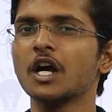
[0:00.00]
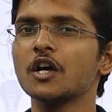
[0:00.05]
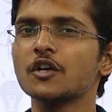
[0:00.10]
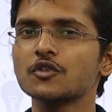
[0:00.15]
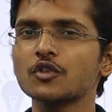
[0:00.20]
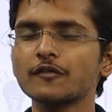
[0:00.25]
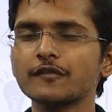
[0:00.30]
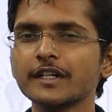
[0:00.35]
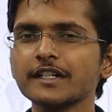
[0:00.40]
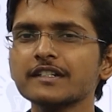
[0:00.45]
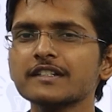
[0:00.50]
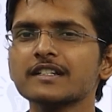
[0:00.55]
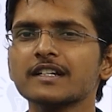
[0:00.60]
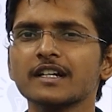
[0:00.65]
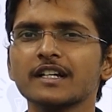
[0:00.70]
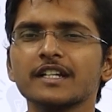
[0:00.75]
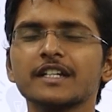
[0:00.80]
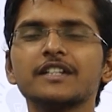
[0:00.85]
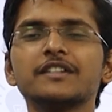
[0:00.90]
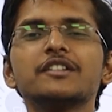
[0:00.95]
So friends,
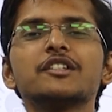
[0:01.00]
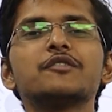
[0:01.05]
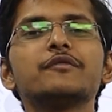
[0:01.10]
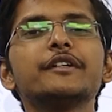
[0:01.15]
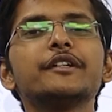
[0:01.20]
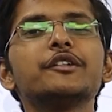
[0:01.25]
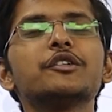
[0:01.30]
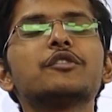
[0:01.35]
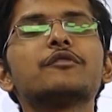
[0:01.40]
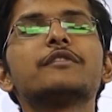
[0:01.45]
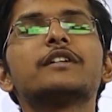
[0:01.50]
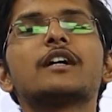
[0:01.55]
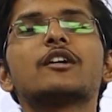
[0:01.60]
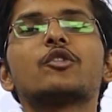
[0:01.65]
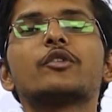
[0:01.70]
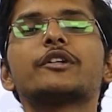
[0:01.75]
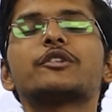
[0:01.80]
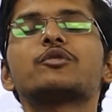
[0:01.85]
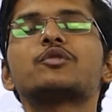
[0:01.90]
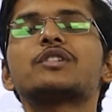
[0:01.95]
in this video, we are
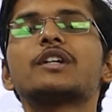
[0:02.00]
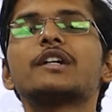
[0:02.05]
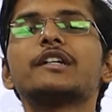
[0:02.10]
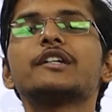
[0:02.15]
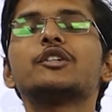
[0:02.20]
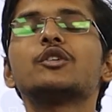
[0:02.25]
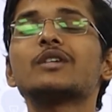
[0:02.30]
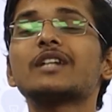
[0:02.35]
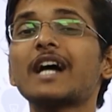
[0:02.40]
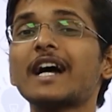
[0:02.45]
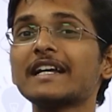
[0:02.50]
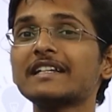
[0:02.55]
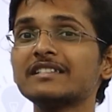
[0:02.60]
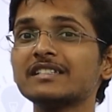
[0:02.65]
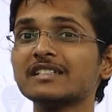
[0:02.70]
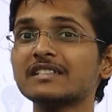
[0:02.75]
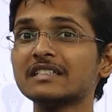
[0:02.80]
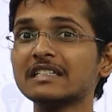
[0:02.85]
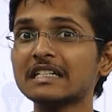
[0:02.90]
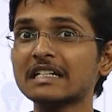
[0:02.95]
going to study your
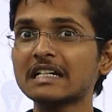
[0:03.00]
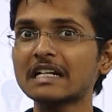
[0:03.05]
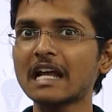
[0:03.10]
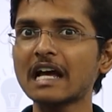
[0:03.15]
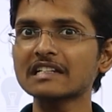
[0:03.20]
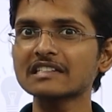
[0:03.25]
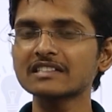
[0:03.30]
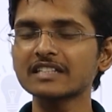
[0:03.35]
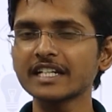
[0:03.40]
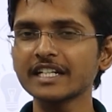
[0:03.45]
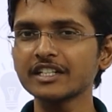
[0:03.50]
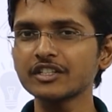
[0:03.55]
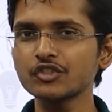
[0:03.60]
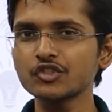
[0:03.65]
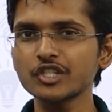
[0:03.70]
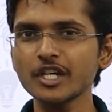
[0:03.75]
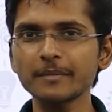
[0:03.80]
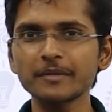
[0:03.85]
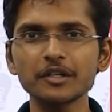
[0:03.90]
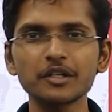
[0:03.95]
ICSE Class 9,
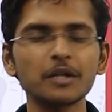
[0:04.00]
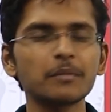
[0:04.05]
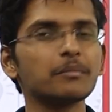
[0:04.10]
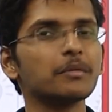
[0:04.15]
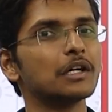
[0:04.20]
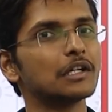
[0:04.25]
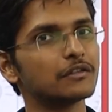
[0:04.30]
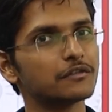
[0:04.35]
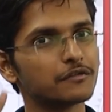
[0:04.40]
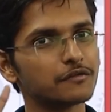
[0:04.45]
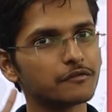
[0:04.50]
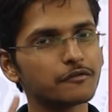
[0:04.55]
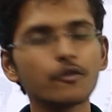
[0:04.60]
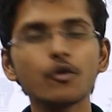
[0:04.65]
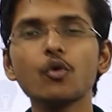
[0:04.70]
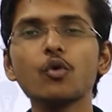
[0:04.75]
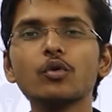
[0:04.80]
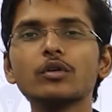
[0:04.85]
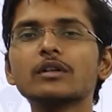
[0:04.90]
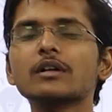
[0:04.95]
Chapter number
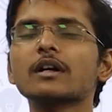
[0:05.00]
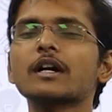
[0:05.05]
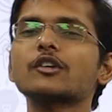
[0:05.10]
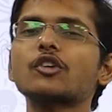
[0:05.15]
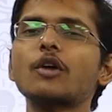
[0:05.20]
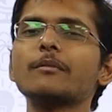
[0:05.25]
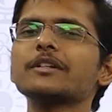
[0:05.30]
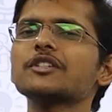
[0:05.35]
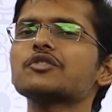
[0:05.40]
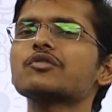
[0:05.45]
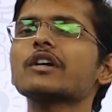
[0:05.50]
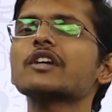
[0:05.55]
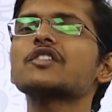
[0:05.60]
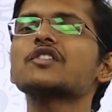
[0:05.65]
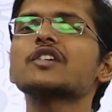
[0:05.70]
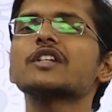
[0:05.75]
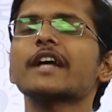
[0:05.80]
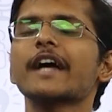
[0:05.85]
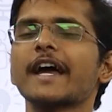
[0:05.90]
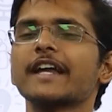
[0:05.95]
4, Atomic
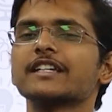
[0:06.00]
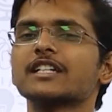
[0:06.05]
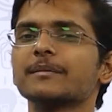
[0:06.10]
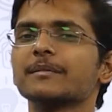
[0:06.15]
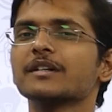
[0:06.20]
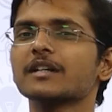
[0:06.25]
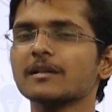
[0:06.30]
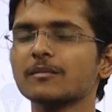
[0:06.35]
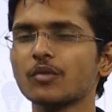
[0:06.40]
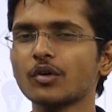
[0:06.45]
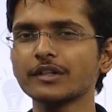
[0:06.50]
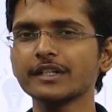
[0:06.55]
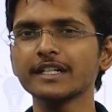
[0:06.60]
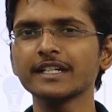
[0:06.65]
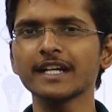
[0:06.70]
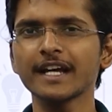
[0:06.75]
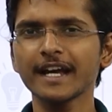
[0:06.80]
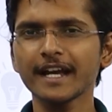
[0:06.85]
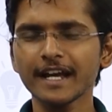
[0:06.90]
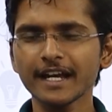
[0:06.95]
Structure and Chemical
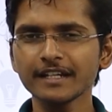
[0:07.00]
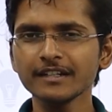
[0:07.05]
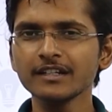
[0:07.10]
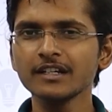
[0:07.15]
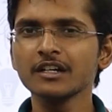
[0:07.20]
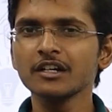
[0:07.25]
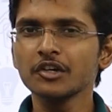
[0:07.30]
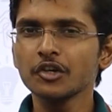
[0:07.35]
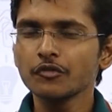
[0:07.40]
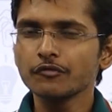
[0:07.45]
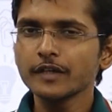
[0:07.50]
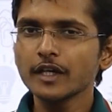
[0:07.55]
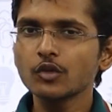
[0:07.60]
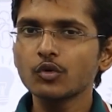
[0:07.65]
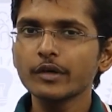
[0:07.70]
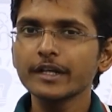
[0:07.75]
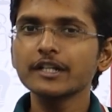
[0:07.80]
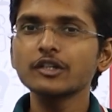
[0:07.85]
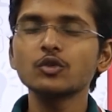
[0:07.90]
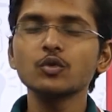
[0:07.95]
Bonding. And we are
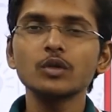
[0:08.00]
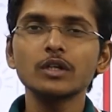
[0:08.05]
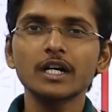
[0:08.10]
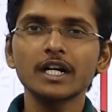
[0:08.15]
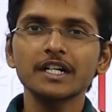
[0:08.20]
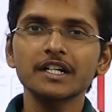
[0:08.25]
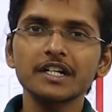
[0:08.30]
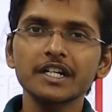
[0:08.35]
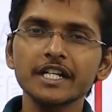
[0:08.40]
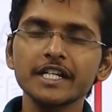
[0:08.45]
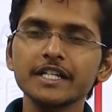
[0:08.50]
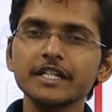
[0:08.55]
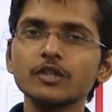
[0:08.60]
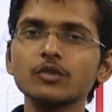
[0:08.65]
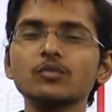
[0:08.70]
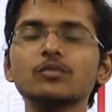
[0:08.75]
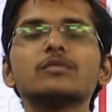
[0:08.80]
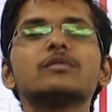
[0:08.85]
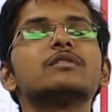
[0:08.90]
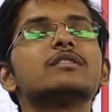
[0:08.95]
going to
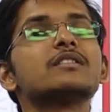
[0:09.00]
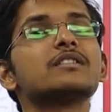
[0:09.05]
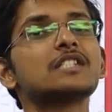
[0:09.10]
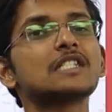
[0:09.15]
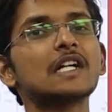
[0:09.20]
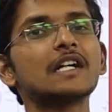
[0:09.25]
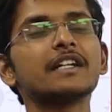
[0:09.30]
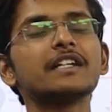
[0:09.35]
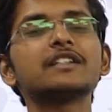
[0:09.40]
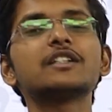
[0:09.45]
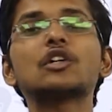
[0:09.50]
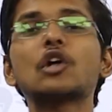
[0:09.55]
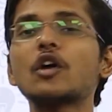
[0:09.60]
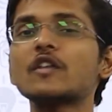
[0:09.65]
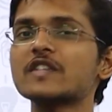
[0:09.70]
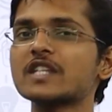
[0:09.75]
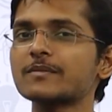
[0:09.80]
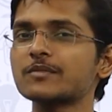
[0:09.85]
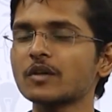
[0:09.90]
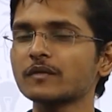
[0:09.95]
continue studying the
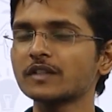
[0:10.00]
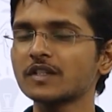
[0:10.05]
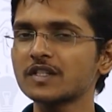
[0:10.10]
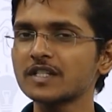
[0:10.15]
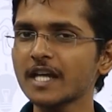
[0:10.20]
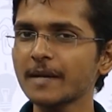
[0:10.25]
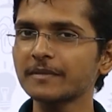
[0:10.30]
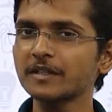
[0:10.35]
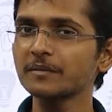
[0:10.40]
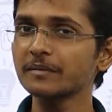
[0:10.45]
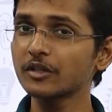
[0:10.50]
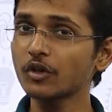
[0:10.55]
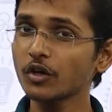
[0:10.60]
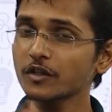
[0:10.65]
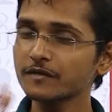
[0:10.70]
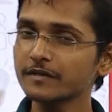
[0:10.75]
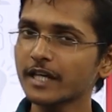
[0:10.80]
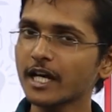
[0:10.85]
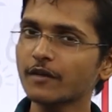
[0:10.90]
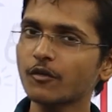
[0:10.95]
concepts of this chapter
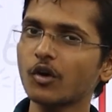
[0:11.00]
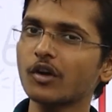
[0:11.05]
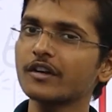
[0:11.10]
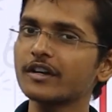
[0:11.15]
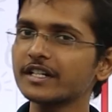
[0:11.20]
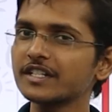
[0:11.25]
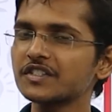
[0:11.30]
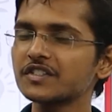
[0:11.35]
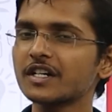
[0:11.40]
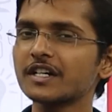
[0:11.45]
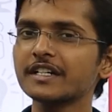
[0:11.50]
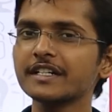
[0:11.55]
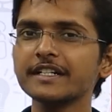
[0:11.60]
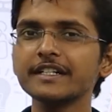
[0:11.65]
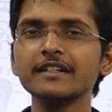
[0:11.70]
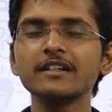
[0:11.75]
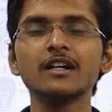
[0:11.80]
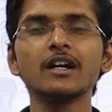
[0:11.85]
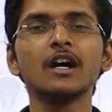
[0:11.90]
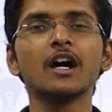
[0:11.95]
because we have already
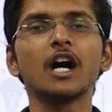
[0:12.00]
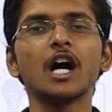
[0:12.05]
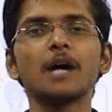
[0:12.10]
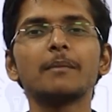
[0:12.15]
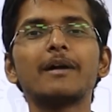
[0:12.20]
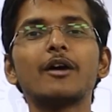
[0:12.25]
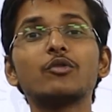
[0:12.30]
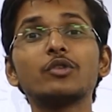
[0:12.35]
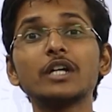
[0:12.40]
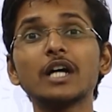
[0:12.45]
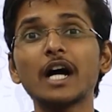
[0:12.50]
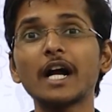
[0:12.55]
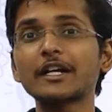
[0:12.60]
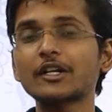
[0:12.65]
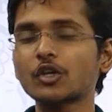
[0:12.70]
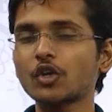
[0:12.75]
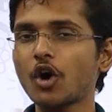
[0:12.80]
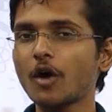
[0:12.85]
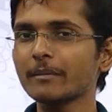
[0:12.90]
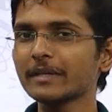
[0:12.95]
studied about the
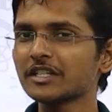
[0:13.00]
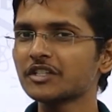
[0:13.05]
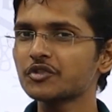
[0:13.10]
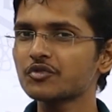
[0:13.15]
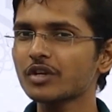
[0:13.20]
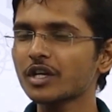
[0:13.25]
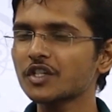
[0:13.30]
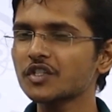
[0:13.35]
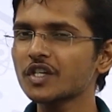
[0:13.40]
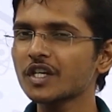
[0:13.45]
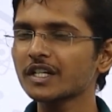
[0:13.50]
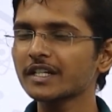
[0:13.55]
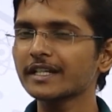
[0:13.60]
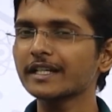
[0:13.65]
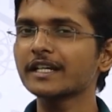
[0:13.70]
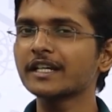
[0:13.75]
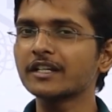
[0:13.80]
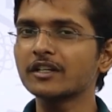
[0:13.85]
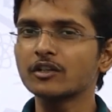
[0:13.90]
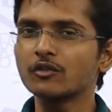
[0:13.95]
atomic structure
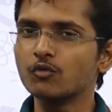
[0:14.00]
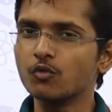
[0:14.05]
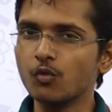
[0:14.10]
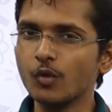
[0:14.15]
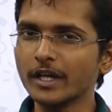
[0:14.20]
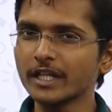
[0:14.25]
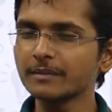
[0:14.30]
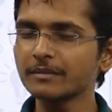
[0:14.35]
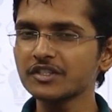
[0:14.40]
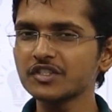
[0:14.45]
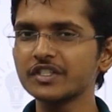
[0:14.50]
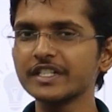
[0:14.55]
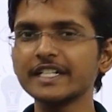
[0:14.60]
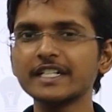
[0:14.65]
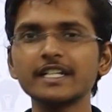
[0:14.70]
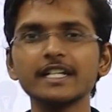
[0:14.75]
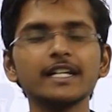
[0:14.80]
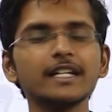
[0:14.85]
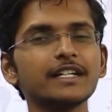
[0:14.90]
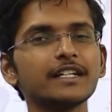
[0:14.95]
in very much
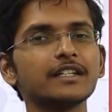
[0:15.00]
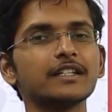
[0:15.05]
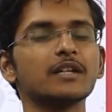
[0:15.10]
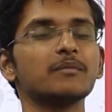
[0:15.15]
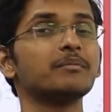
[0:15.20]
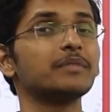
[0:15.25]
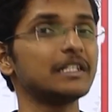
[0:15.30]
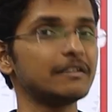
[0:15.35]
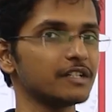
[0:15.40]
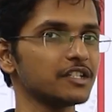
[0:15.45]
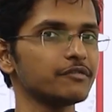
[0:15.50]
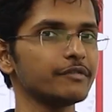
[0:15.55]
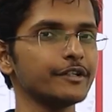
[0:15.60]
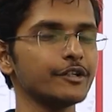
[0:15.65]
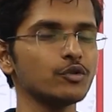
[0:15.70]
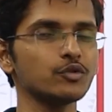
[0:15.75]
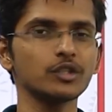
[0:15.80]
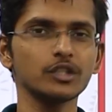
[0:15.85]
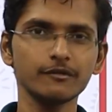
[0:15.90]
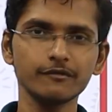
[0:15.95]
detail in the previous
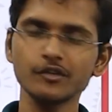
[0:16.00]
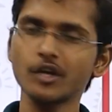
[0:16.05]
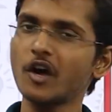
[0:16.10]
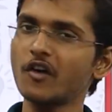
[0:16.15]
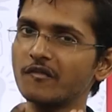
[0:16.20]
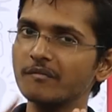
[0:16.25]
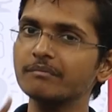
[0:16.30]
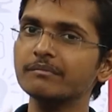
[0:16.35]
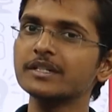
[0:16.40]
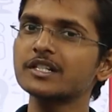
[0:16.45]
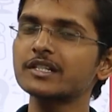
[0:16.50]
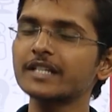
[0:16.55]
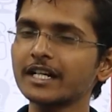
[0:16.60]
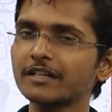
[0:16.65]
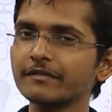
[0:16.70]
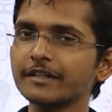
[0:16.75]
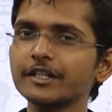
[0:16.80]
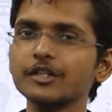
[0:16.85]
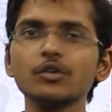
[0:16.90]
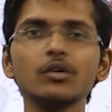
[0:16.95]
video. So if you have missed
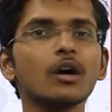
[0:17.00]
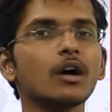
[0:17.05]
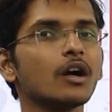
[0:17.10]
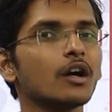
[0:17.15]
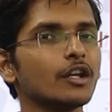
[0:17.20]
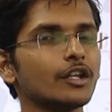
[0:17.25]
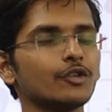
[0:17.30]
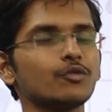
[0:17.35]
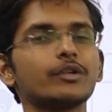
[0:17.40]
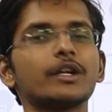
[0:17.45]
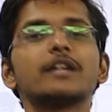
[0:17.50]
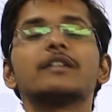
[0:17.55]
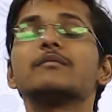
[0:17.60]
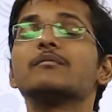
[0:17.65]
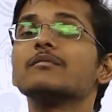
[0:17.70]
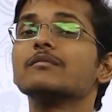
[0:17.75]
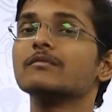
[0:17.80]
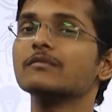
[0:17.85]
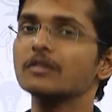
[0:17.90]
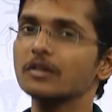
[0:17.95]
that video, you can
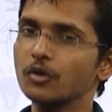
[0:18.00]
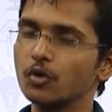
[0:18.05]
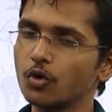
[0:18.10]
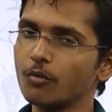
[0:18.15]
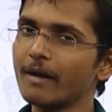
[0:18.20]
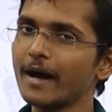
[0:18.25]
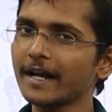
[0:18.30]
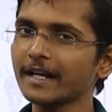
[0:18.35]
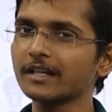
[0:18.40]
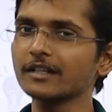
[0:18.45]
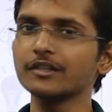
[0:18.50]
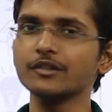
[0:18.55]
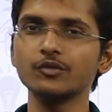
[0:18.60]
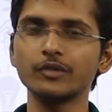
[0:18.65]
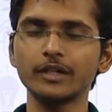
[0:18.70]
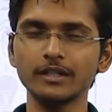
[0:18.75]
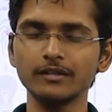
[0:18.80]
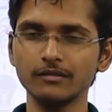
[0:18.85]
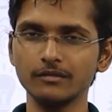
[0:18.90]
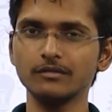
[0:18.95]
go back, you
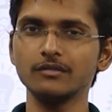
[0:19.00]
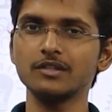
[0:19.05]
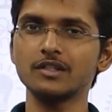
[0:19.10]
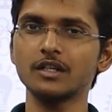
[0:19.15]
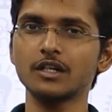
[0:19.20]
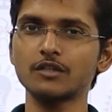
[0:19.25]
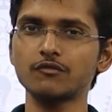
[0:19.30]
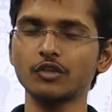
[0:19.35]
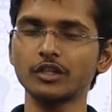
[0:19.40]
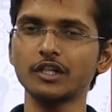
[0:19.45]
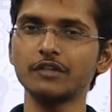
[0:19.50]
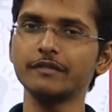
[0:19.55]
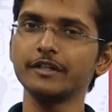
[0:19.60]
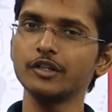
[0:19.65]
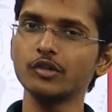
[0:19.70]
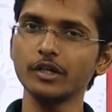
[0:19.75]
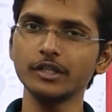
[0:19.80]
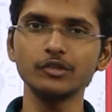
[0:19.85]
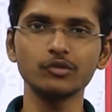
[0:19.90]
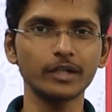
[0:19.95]
can search for that
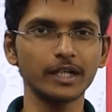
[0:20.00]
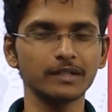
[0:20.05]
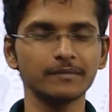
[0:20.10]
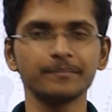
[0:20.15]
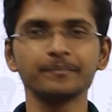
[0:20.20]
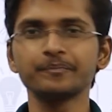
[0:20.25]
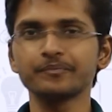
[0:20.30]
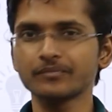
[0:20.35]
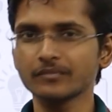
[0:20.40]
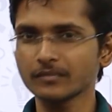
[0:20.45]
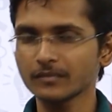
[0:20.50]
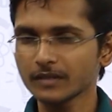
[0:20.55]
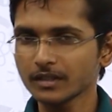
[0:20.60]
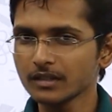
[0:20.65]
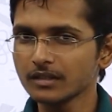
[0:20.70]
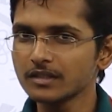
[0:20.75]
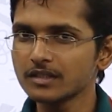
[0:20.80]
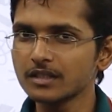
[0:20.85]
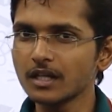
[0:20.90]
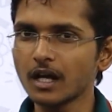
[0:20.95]
video and you can
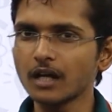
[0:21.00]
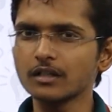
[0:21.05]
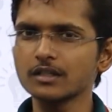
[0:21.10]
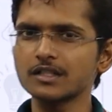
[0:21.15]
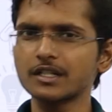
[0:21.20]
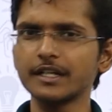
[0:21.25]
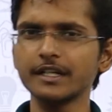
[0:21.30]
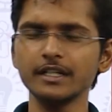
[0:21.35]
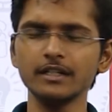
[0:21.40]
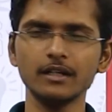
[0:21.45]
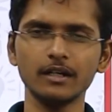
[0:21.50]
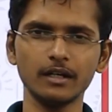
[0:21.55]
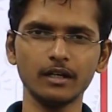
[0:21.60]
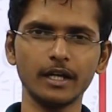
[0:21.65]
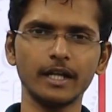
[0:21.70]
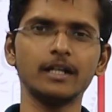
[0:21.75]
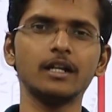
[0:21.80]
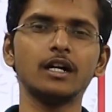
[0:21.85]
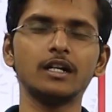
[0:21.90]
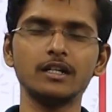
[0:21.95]
study
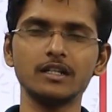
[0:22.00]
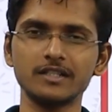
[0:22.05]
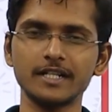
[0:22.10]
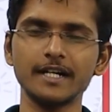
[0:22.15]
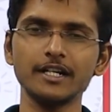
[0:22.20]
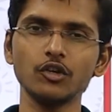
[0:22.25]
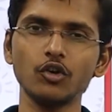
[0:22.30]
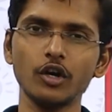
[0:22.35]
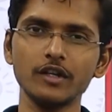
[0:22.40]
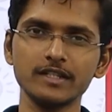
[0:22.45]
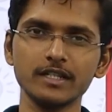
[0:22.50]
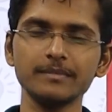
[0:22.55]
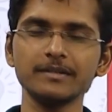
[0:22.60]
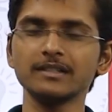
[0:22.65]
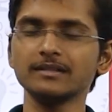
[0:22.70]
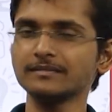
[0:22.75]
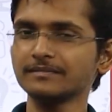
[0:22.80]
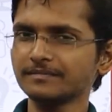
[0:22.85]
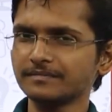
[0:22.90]
and understand the concepts